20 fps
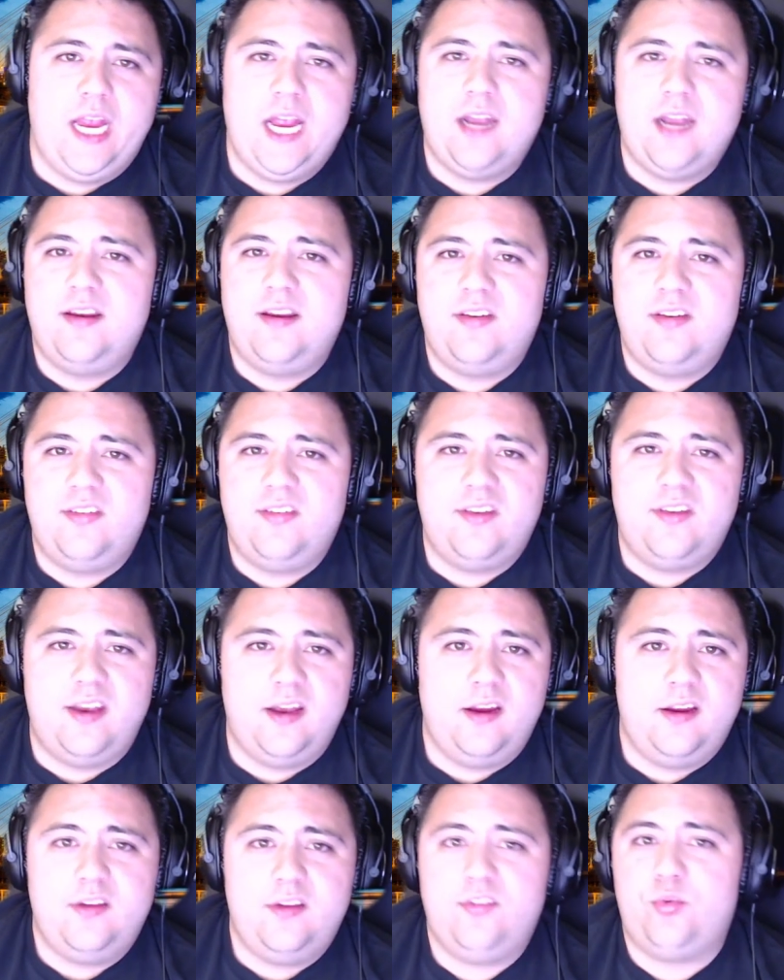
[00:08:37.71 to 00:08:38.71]

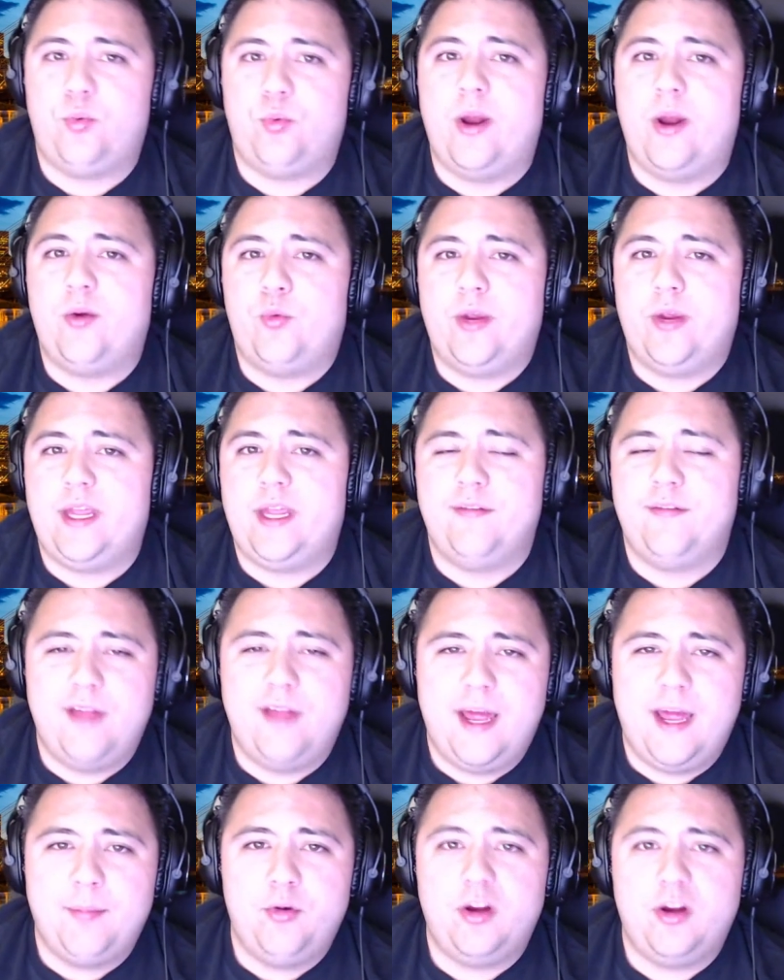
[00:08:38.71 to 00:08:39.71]
anti-stink, sweat-wicking
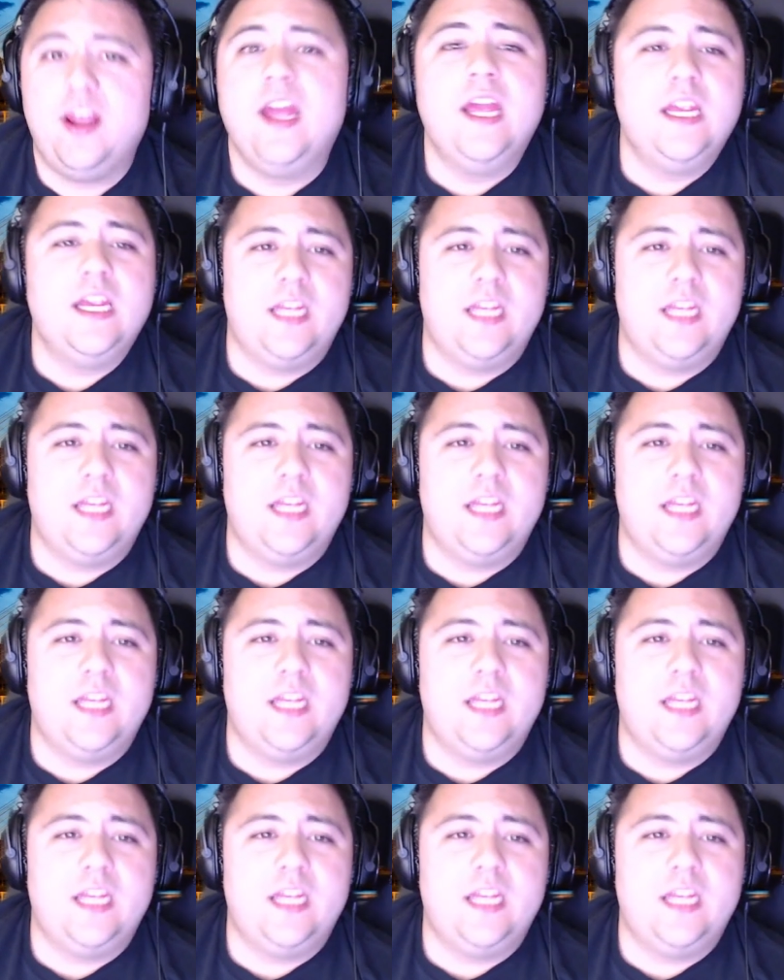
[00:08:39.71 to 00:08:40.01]
fabric.